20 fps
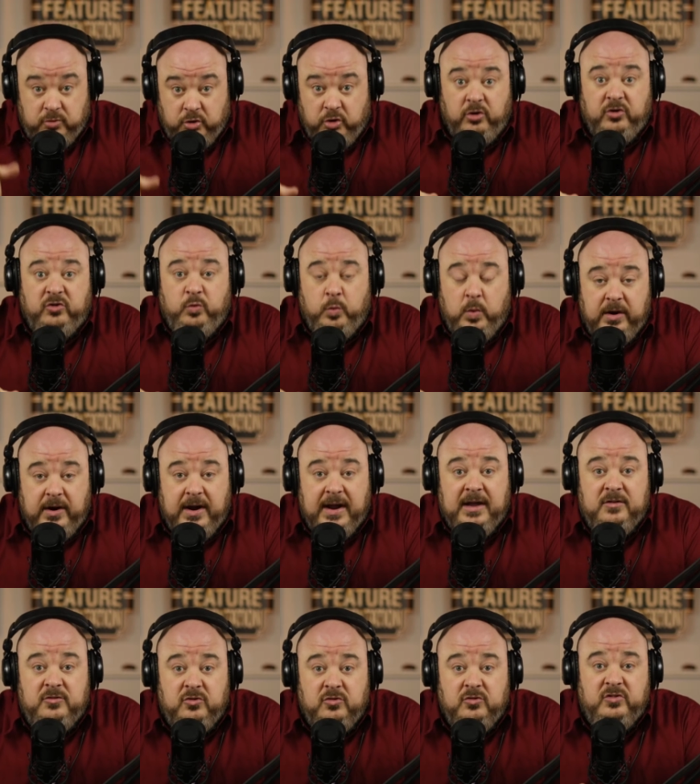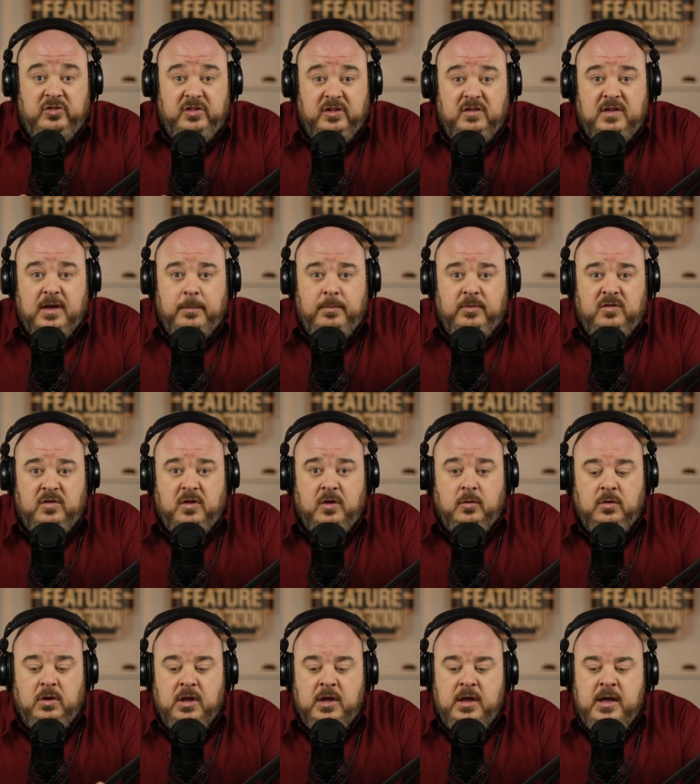Chris Weir Answers this
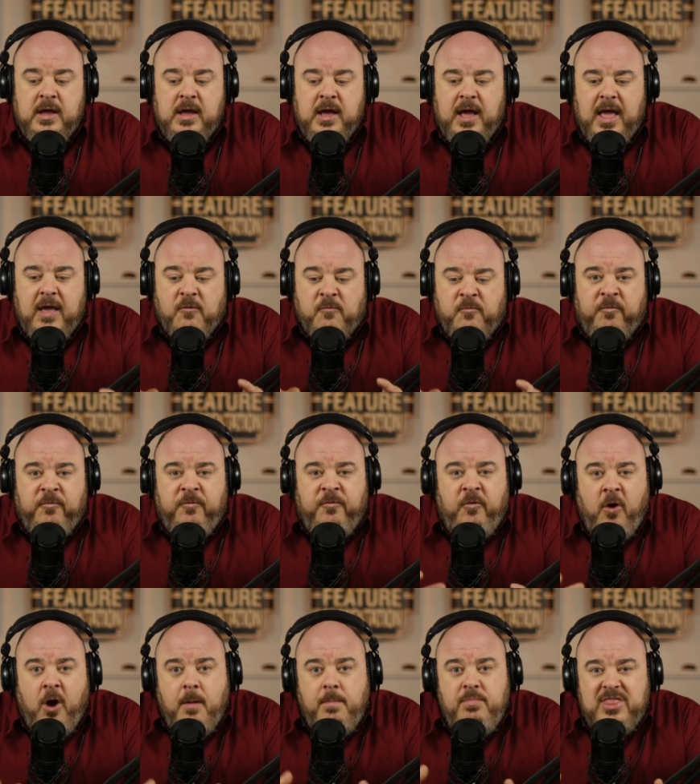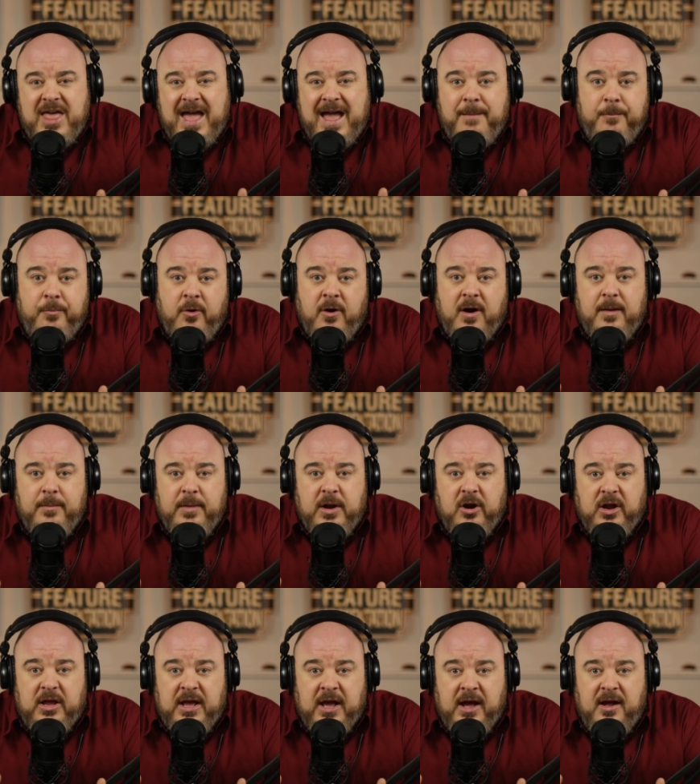episode. From that
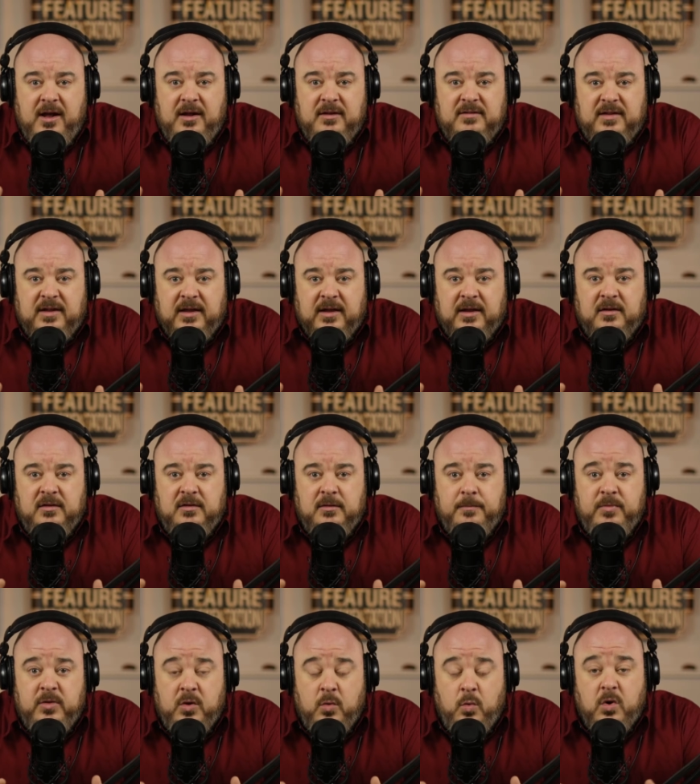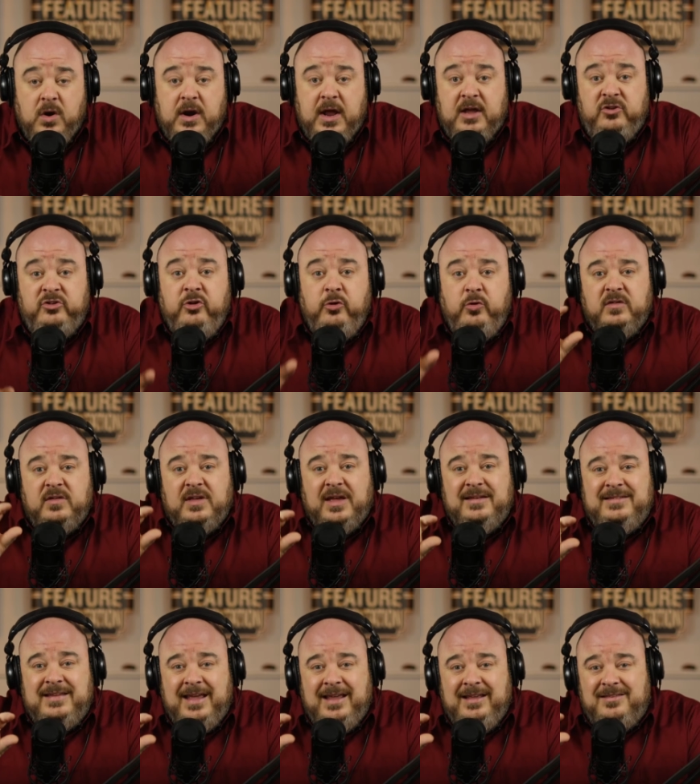primary content, what I do is I
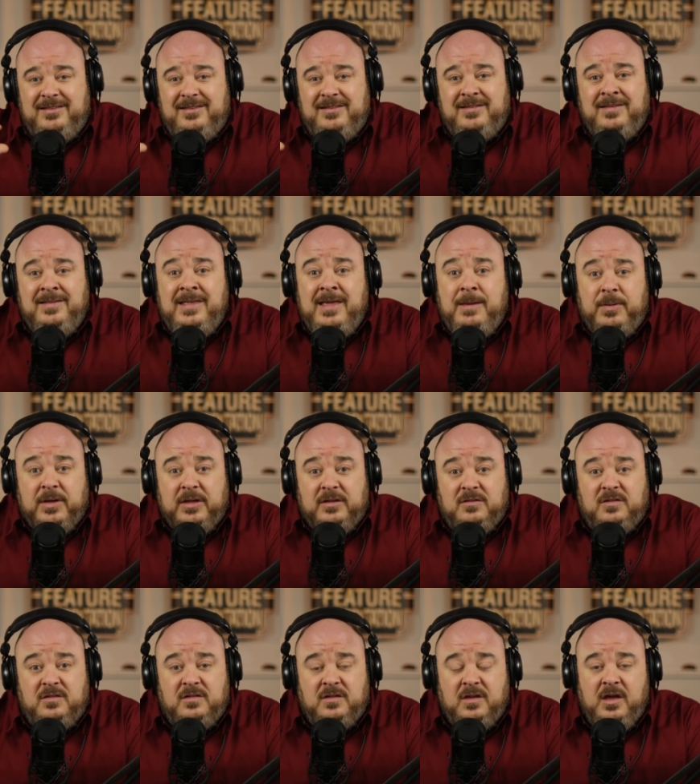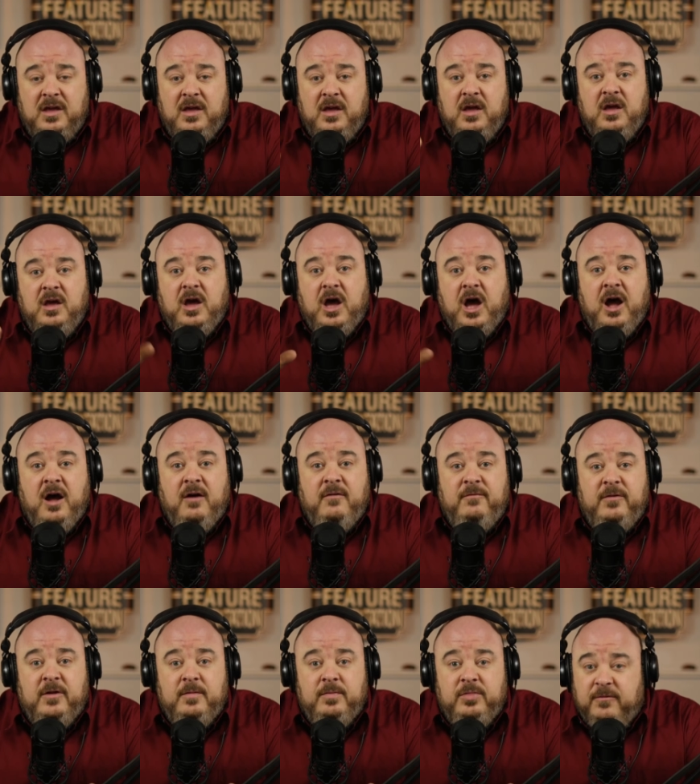take snippets
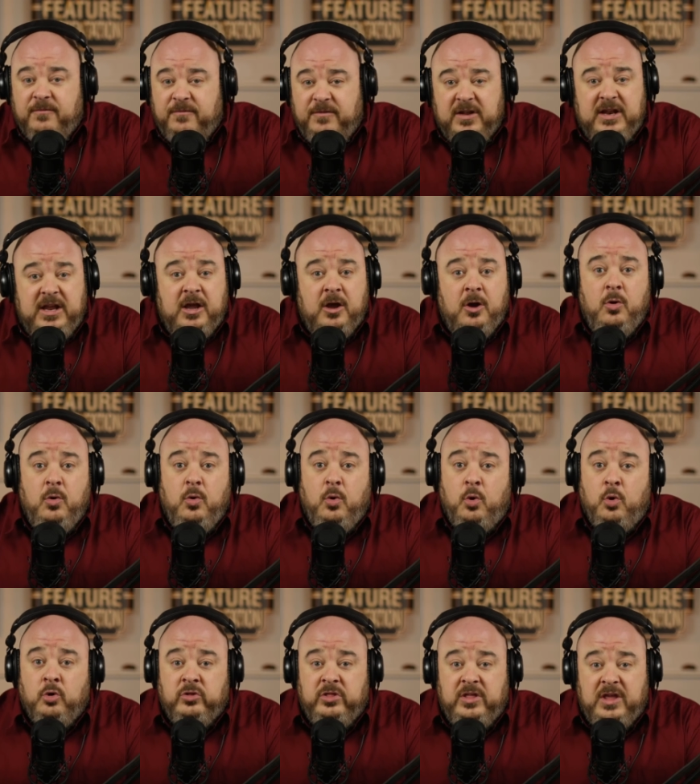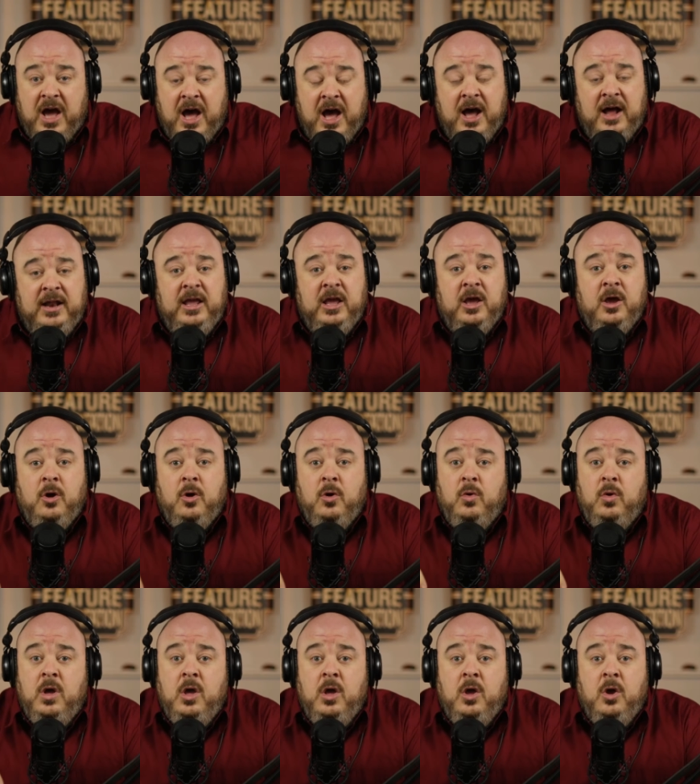of the video or the
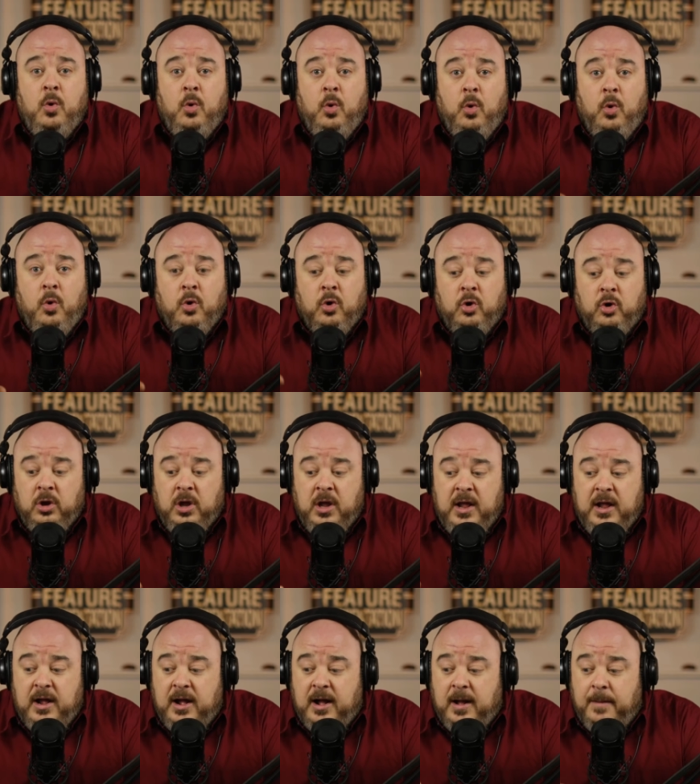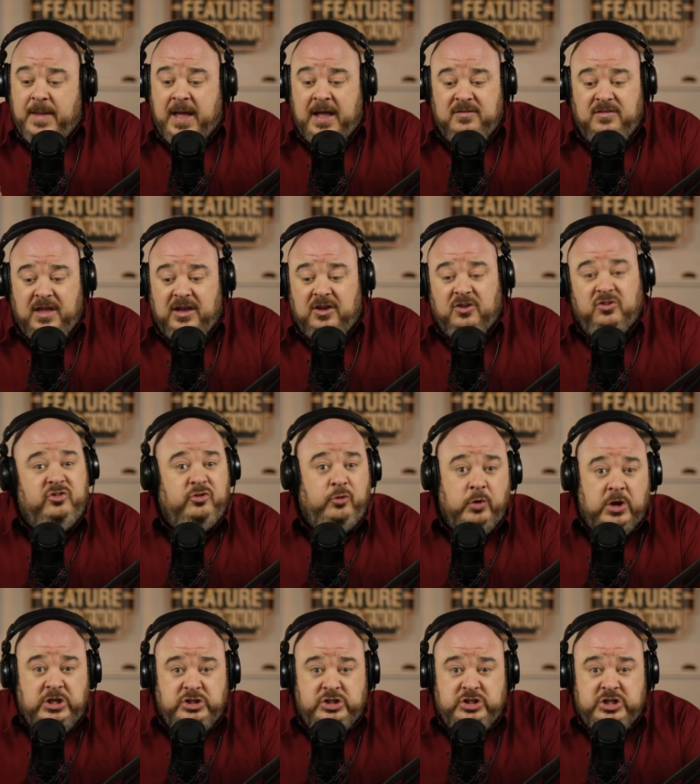audio, or I take a
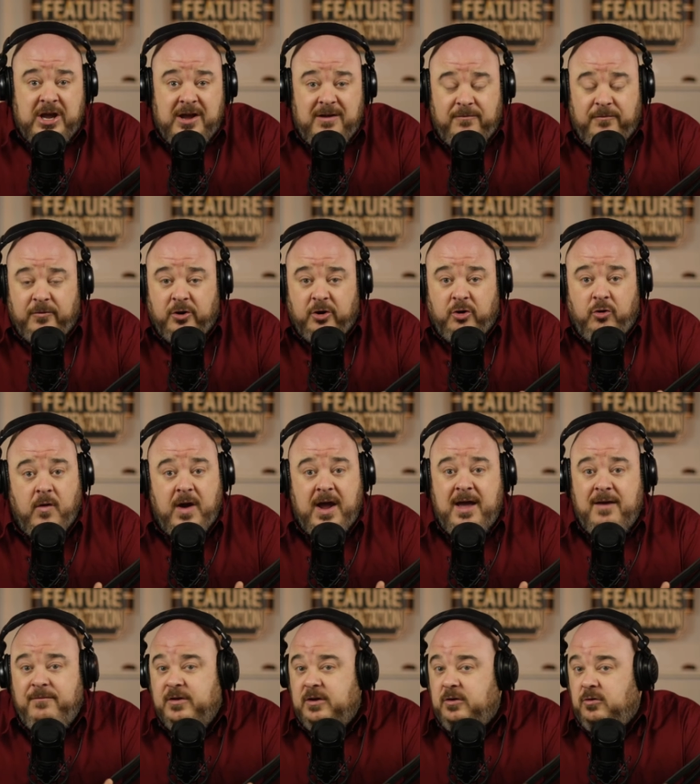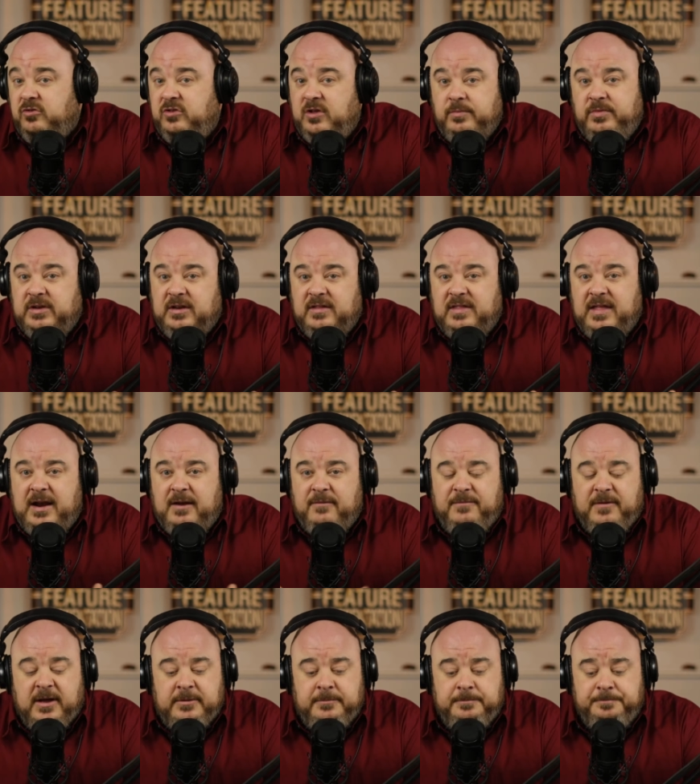screenshot for a graphic or something to that
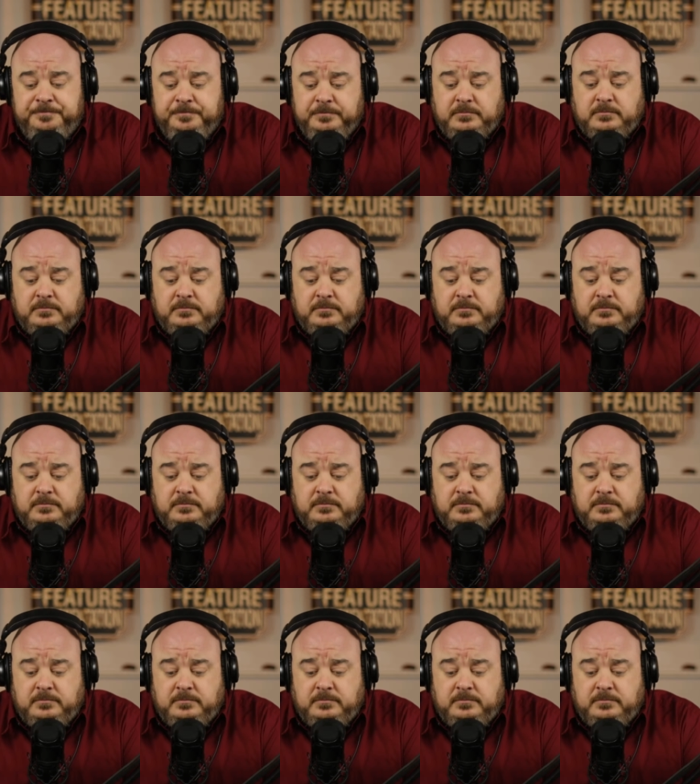effect.